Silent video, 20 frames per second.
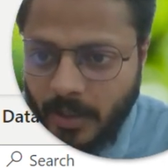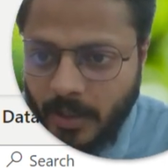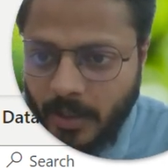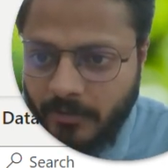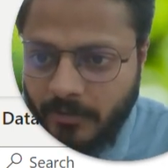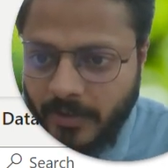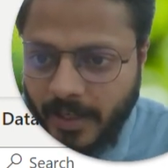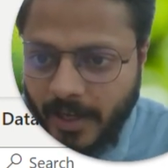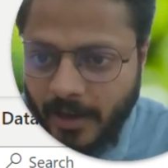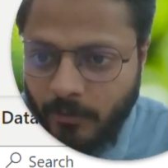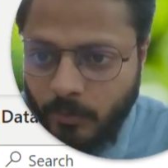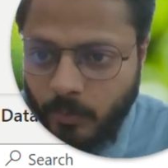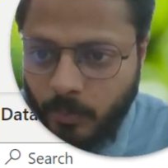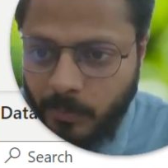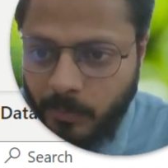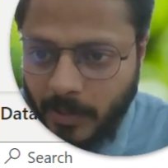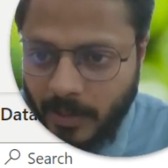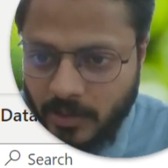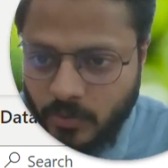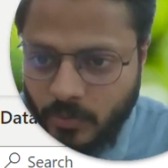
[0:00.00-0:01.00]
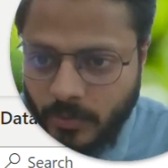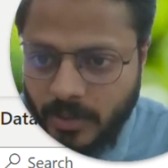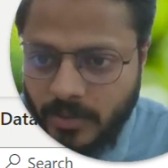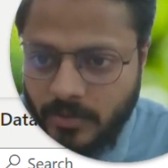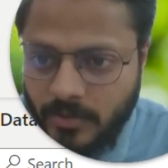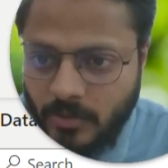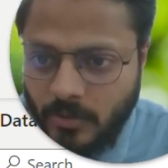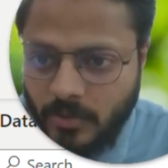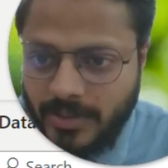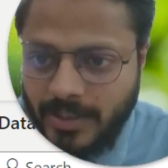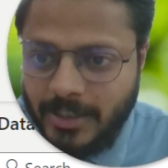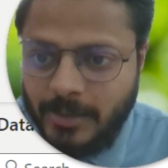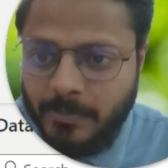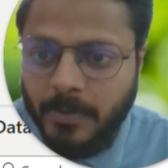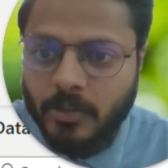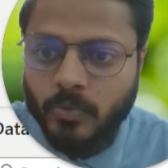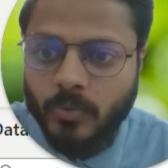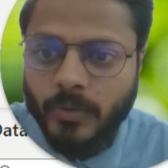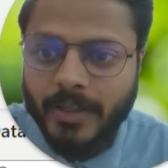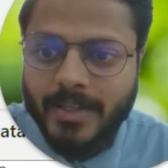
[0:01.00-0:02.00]
we have plus 1. So 6
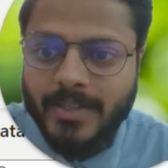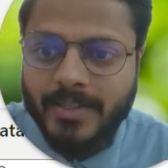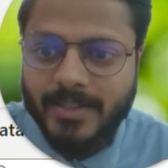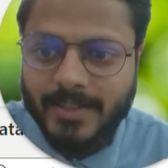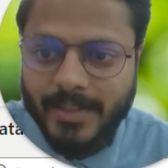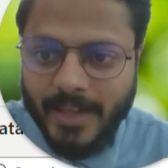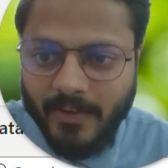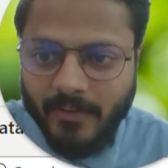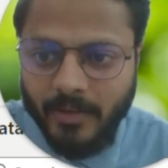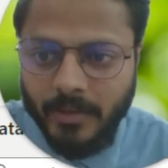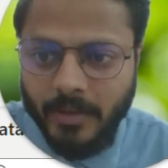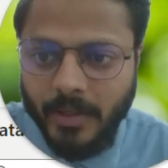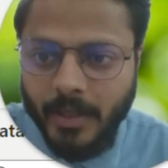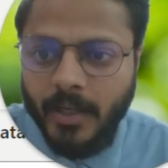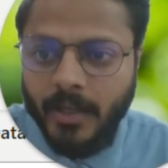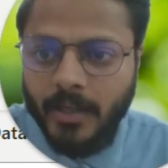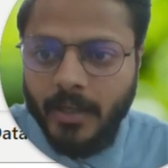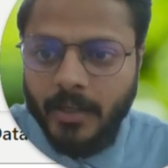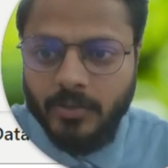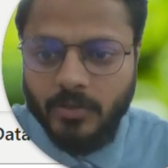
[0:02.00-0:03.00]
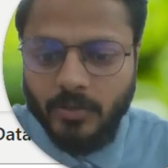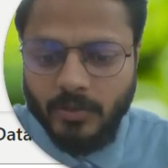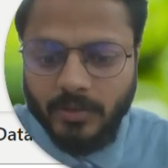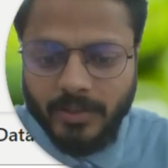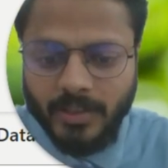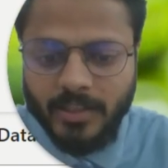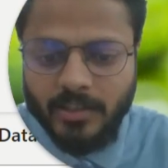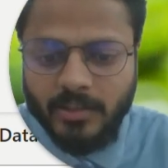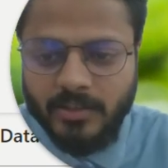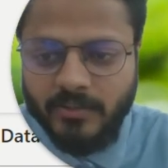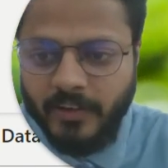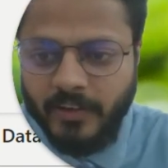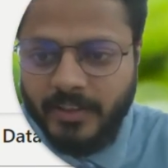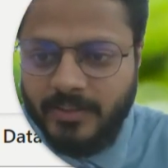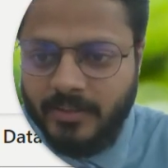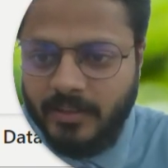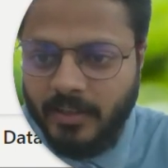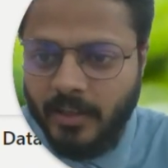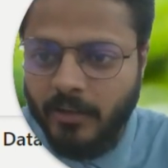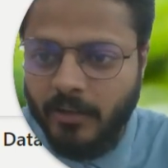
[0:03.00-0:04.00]
plus 1 is 7. So this
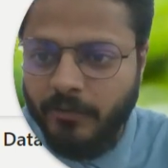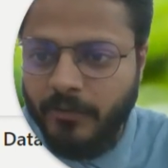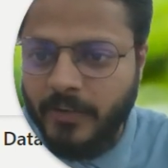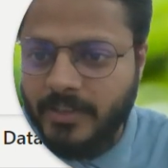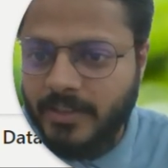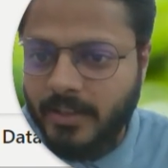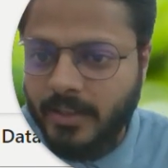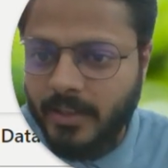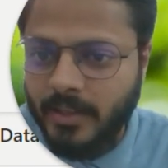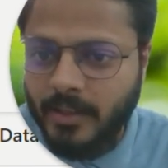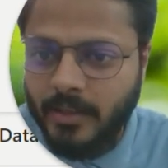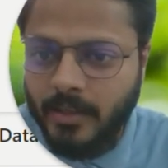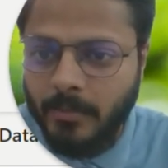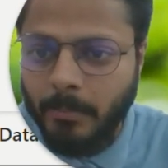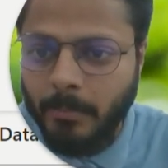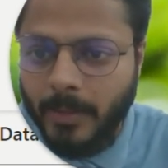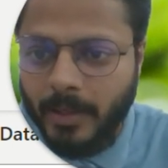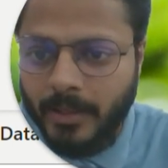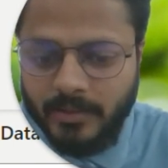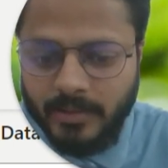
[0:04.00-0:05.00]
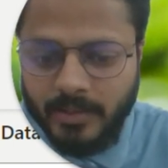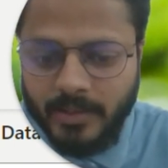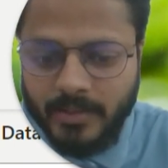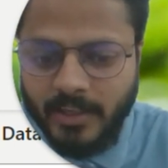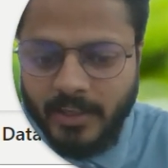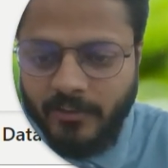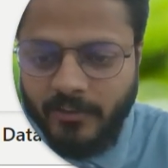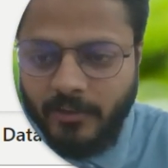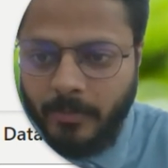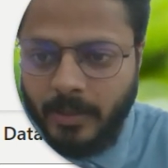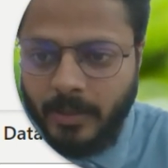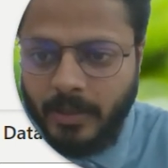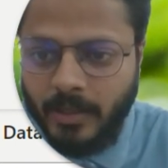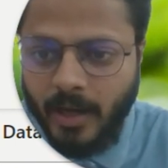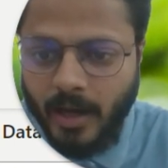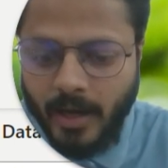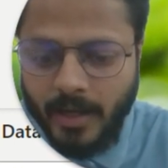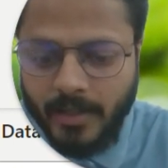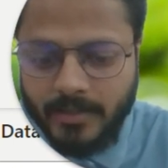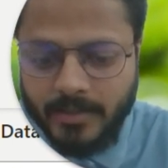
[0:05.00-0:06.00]
fiscal month is giving
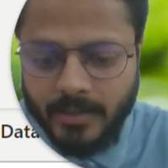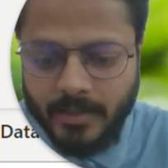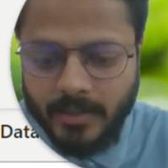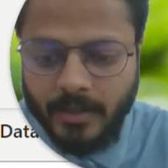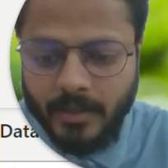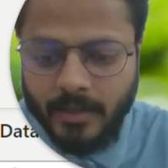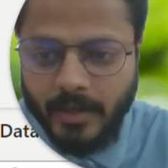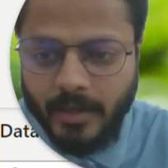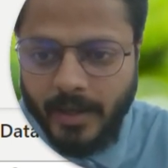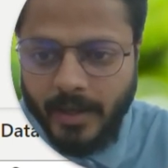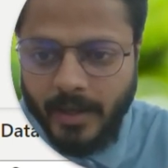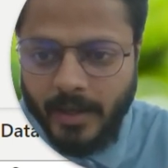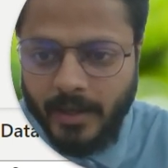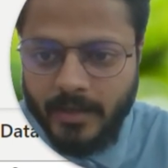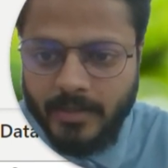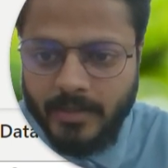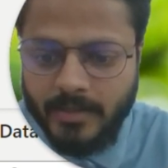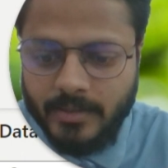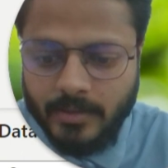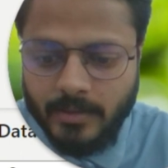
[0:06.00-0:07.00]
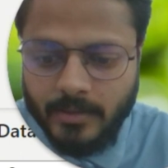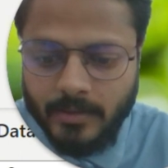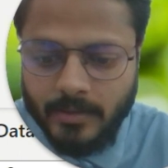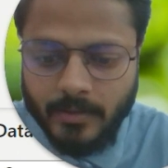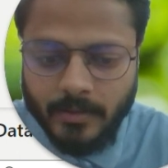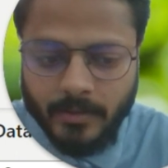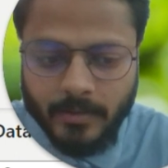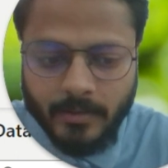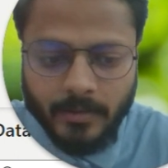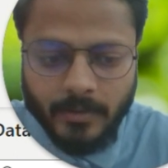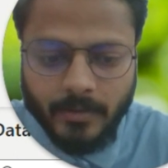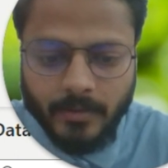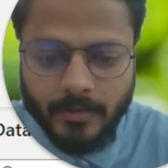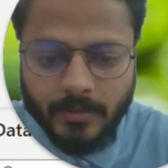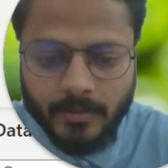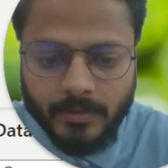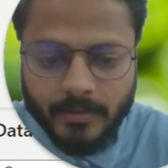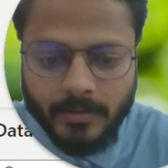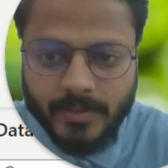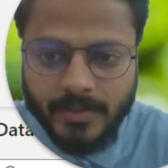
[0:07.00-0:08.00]
me answer as
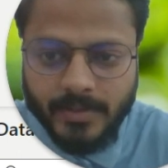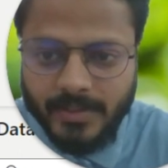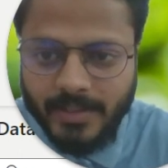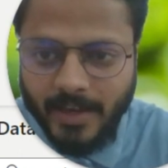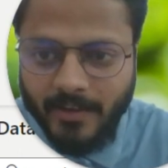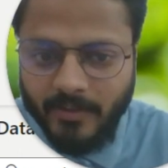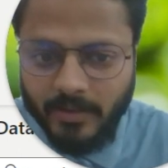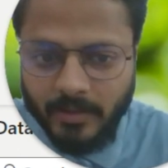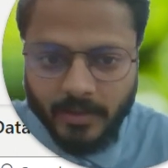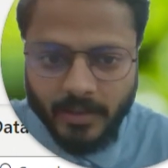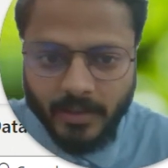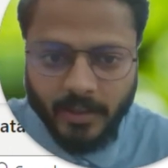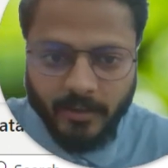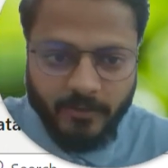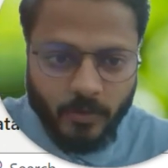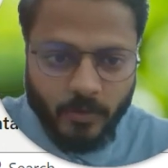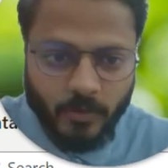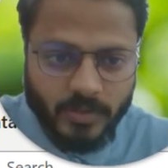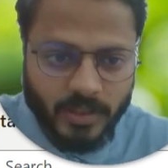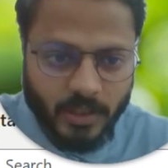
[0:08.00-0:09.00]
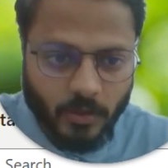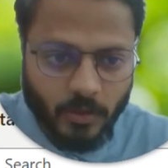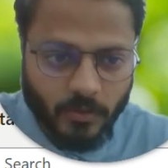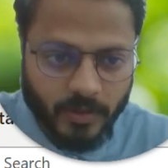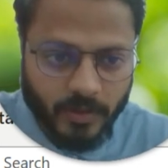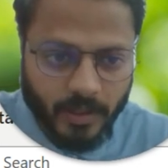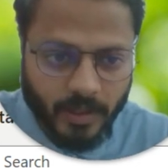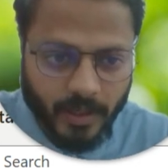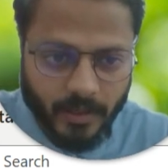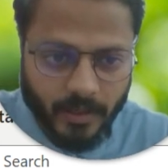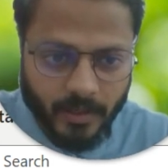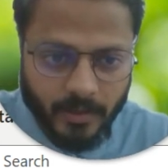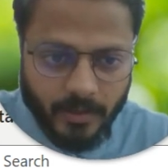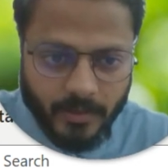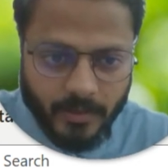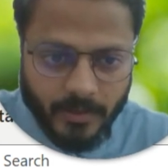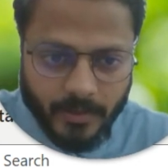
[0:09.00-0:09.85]
7. If you see over here,